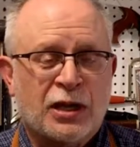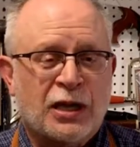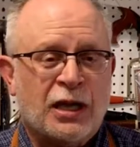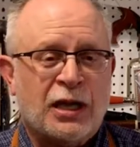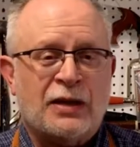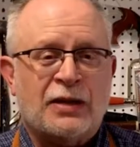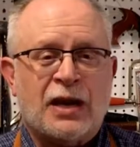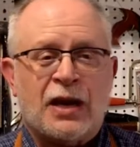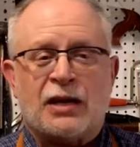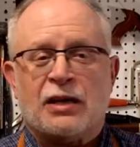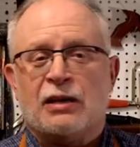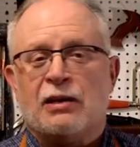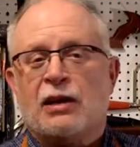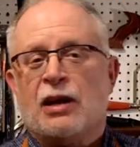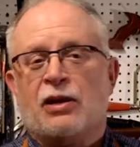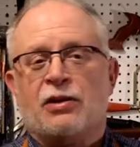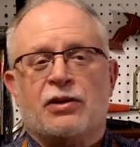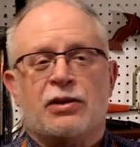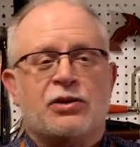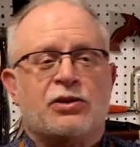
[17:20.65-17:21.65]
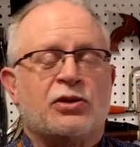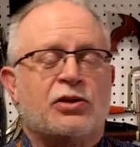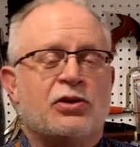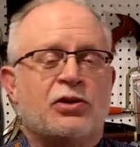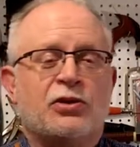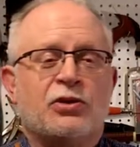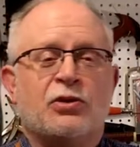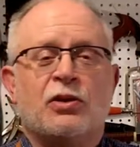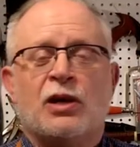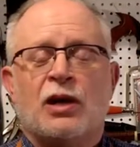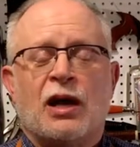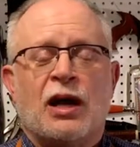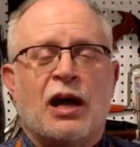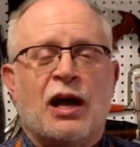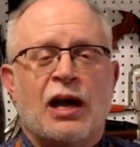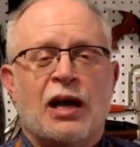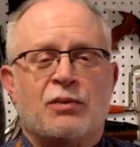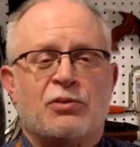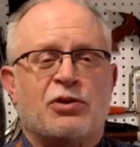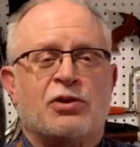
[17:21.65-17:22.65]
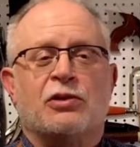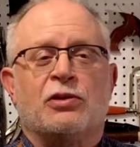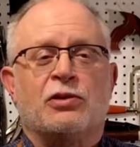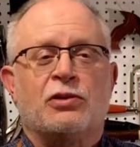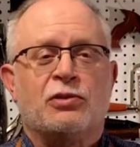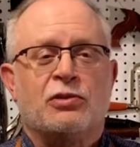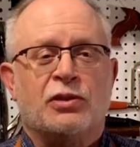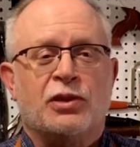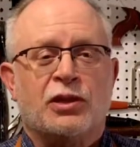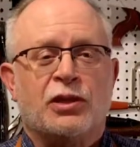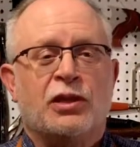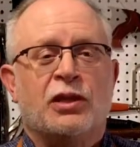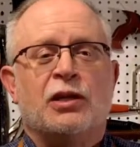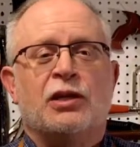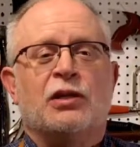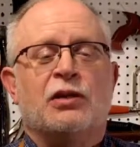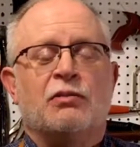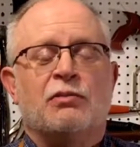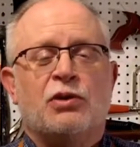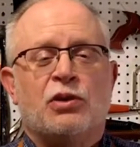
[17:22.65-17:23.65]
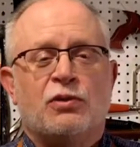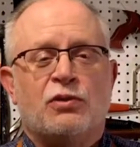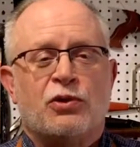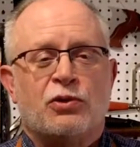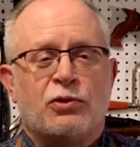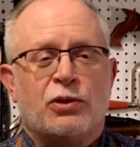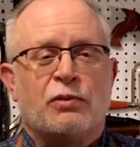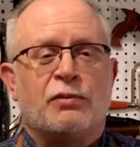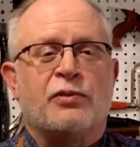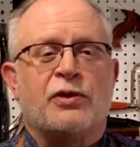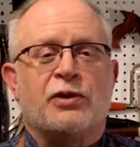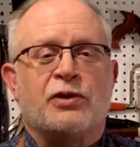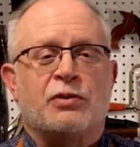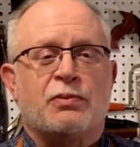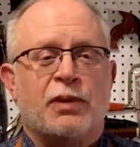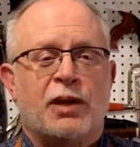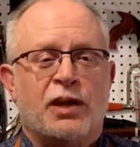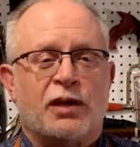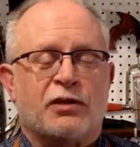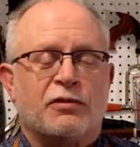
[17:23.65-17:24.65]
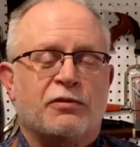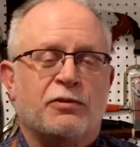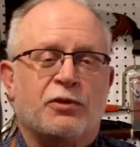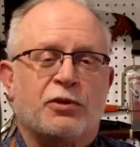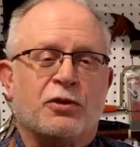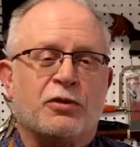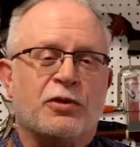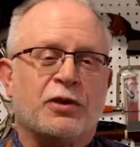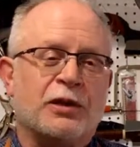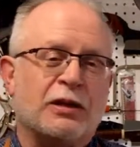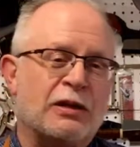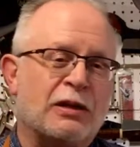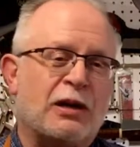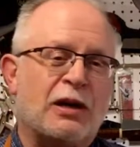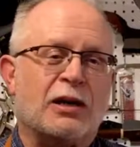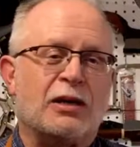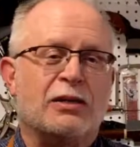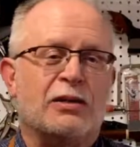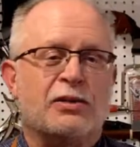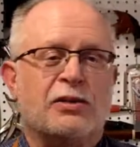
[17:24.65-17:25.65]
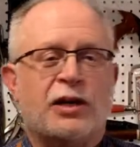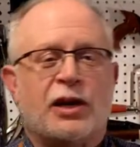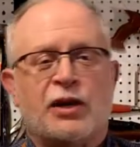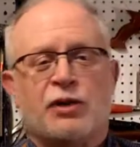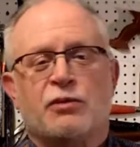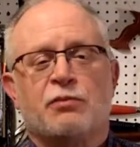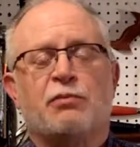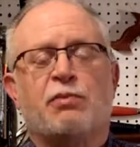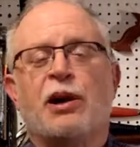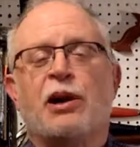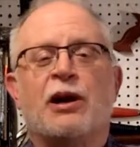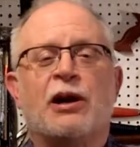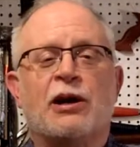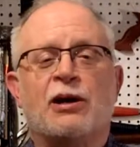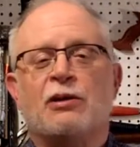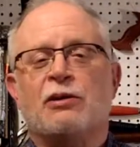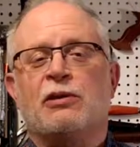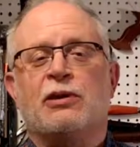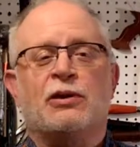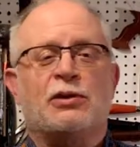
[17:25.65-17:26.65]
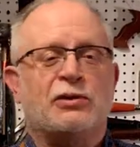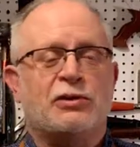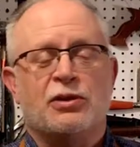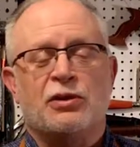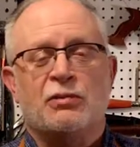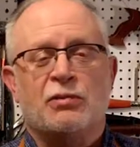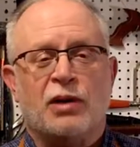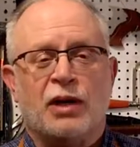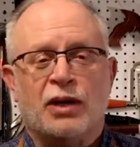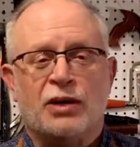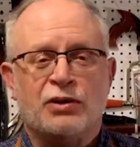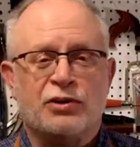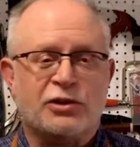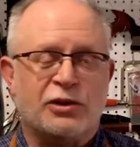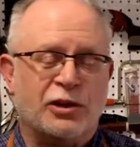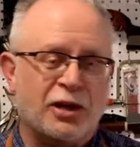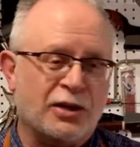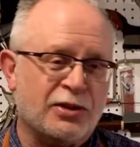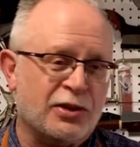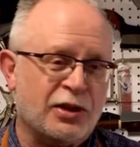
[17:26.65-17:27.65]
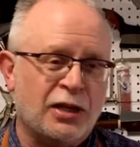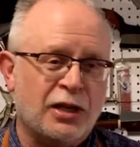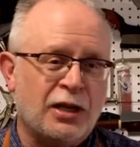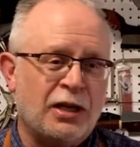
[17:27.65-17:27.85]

and that allowed us to absolutely move the rip fence back and forth and lock it down parallel to the miter slots.